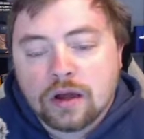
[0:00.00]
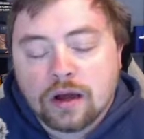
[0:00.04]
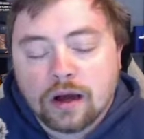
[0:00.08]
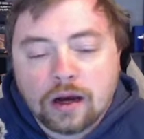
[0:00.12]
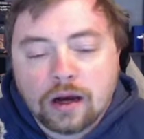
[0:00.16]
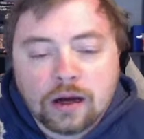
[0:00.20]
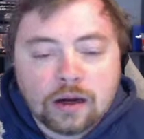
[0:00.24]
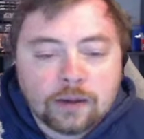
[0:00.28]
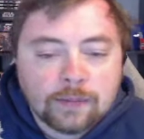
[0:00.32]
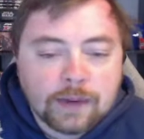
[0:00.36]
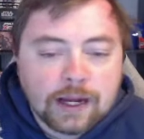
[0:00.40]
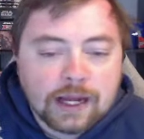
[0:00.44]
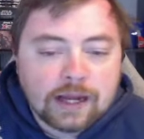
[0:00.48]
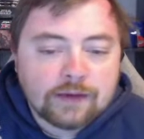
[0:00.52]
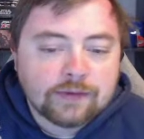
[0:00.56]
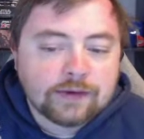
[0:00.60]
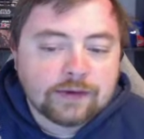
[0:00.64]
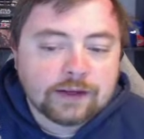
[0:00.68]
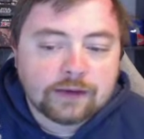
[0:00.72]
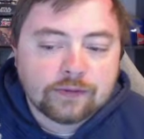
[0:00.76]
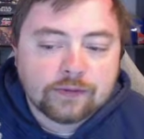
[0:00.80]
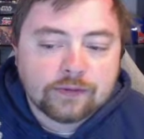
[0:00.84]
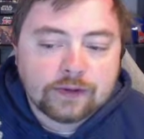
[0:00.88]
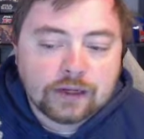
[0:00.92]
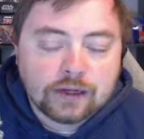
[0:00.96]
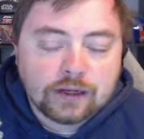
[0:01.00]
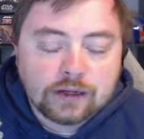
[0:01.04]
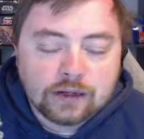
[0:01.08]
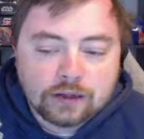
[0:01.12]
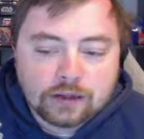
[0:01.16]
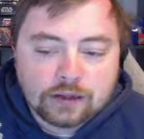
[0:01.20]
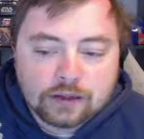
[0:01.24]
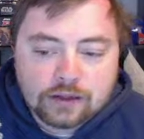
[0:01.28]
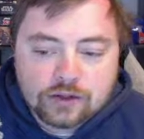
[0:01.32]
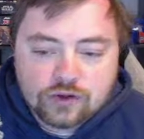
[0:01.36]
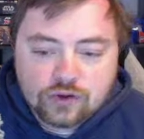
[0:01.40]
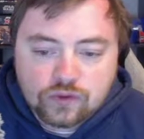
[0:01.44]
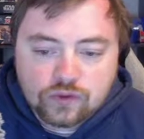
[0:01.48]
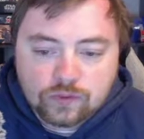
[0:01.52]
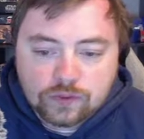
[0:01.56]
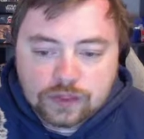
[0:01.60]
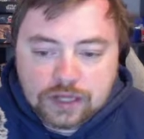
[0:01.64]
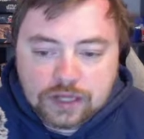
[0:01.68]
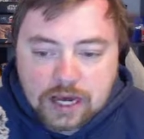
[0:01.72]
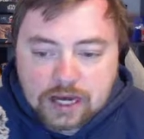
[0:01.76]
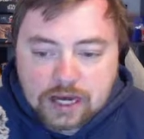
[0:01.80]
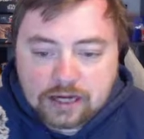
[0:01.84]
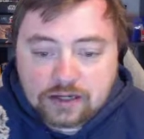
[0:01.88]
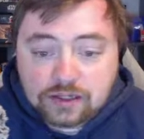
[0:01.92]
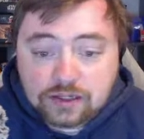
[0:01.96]
I haven't given any initial
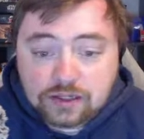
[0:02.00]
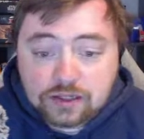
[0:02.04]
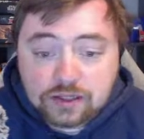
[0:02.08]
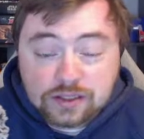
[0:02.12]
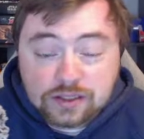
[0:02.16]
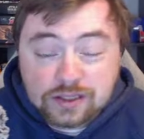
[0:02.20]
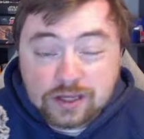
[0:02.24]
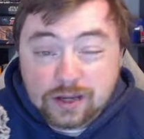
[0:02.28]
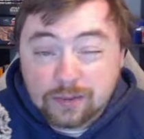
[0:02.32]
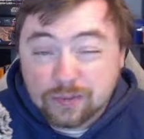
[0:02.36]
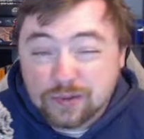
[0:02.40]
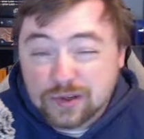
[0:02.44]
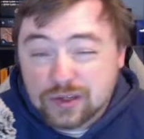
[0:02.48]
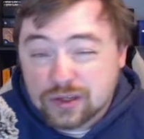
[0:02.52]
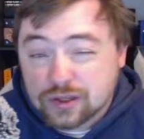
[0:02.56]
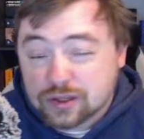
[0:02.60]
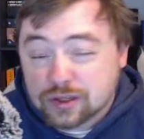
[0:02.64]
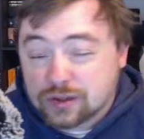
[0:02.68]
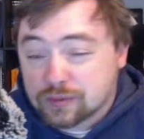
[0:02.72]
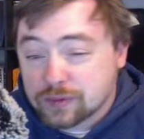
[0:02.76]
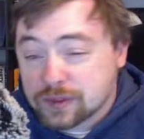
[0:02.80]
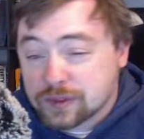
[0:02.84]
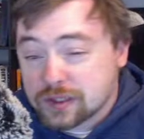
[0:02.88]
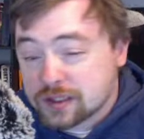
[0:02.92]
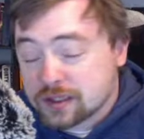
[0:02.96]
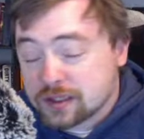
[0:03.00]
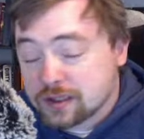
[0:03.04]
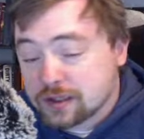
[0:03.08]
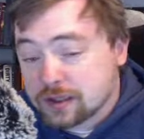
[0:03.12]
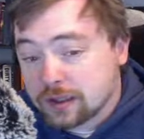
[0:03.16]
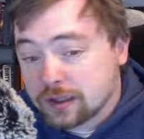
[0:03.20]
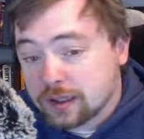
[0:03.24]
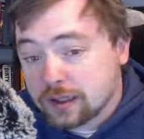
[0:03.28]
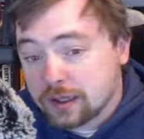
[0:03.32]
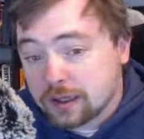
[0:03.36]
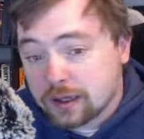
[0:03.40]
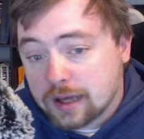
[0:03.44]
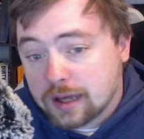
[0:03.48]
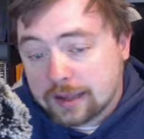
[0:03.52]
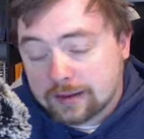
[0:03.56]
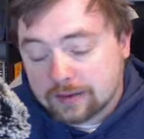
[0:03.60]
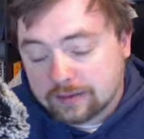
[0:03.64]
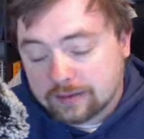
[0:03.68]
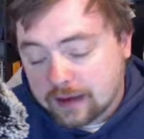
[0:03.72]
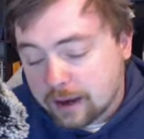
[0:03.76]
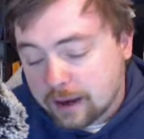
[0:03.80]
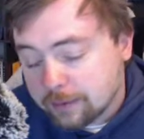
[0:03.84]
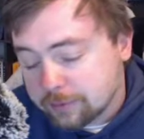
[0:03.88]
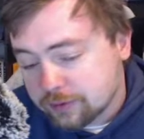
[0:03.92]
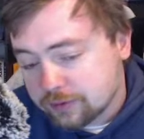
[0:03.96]
reactions, and we just recently, at
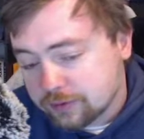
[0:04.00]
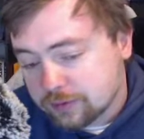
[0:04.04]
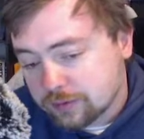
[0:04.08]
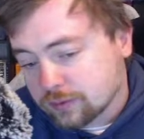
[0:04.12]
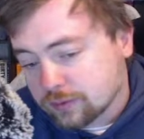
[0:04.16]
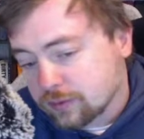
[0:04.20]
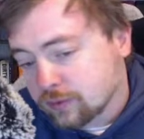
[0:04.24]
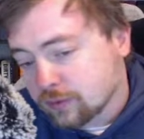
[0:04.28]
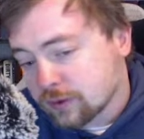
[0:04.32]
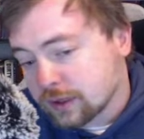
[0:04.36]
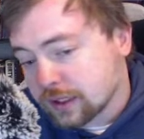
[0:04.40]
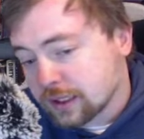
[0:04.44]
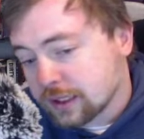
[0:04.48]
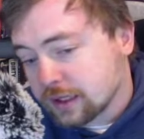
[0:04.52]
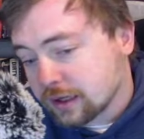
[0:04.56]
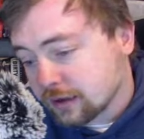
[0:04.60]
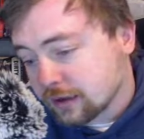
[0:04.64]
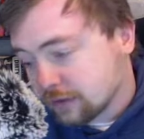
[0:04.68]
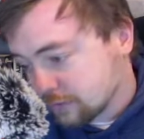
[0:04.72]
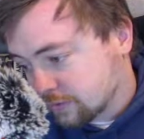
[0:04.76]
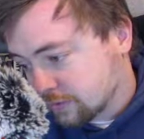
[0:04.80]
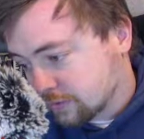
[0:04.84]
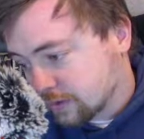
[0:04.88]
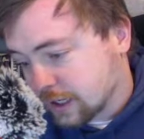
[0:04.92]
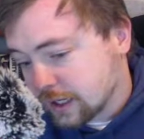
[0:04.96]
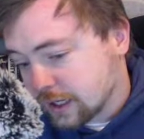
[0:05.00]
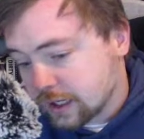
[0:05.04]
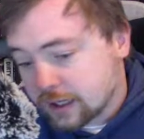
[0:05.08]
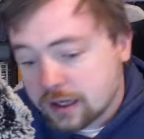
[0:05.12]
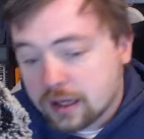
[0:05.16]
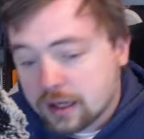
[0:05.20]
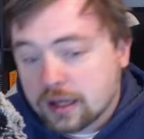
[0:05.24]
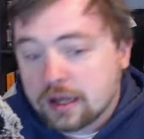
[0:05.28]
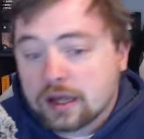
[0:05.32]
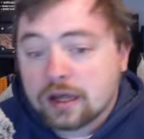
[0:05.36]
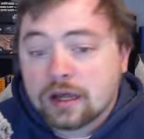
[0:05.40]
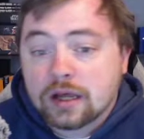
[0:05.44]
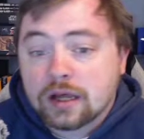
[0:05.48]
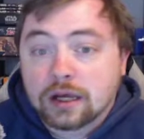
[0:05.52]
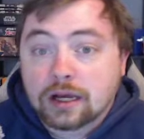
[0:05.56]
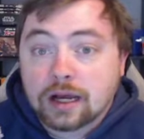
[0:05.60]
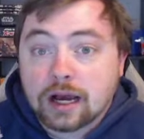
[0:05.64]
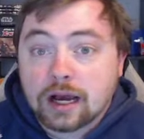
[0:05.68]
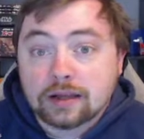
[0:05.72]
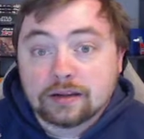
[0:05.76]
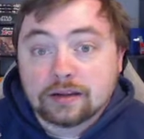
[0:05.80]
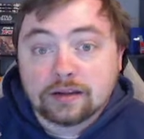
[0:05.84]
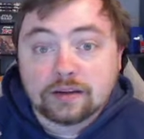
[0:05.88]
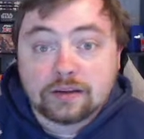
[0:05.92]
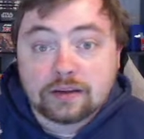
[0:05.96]
the time of this recording yesterday,
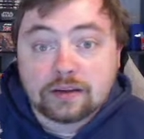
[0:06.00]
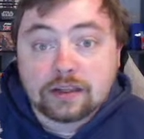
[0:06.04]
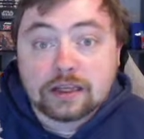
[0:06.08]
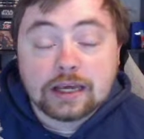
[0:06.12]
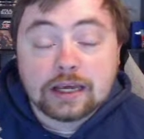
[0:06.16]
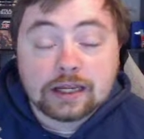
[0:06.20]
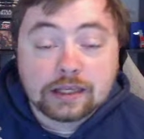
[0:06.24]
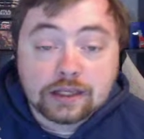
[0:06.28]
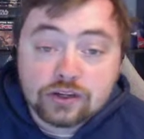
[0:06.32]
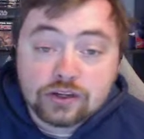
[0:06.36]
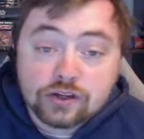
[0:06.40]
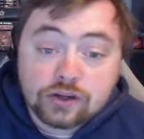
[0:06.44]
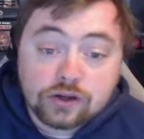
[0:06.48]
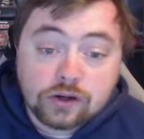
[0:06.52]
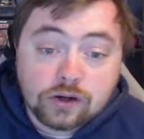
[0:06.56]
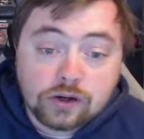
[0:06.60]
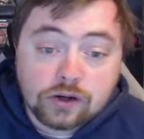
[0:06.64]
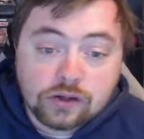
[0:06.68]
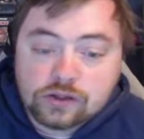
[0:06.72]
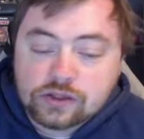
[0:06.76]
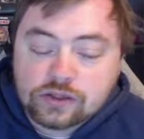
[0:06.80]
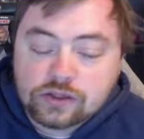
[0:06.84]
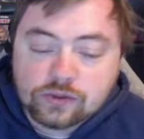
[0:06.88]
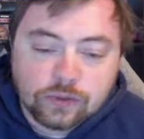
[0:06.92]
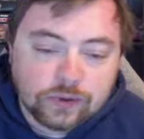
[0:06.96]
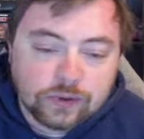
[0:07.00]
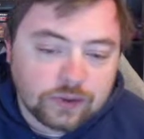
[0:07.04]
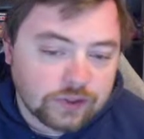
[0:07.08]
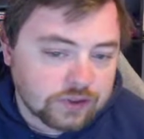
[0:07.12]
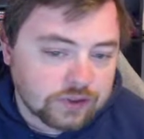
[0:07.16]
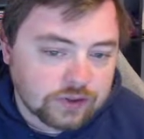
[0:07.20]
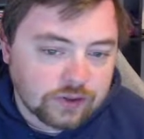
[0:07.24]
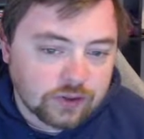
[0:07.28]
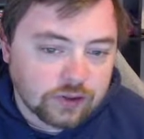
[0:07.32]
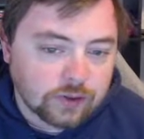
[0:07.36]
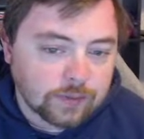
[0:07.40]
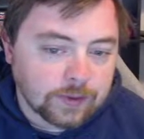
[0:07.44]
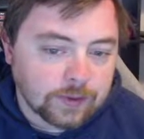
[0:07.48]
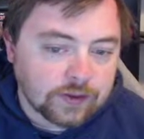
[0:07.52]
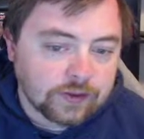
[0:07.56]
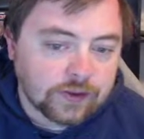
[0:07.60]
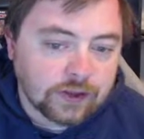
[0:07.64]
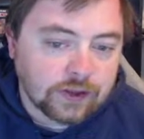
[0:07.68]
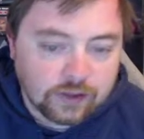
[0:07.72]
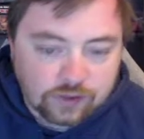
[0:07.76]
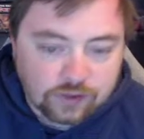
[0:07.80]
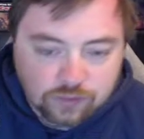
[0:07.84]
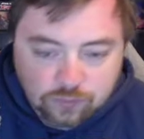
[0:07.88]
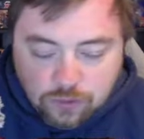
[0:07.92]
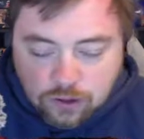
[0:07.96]
got to see a Ninja card, so we'll get to talk about
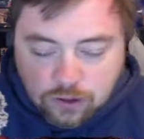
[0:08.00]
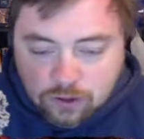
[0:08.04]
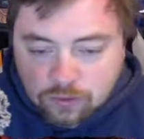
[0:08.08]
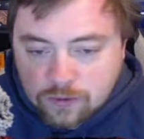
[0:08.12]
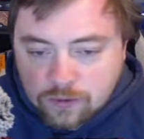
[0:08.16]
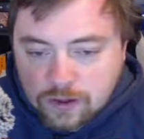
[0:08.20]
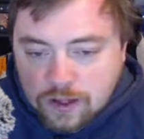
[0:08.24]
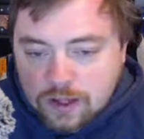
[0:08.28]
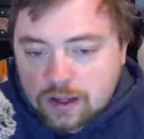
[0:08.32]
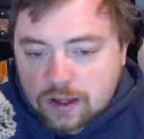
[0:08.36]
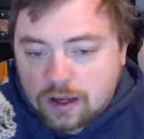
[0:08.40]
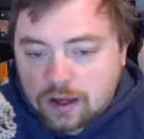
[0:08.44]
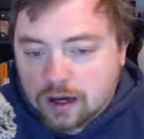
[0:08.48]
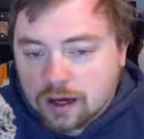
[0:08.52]
that as well.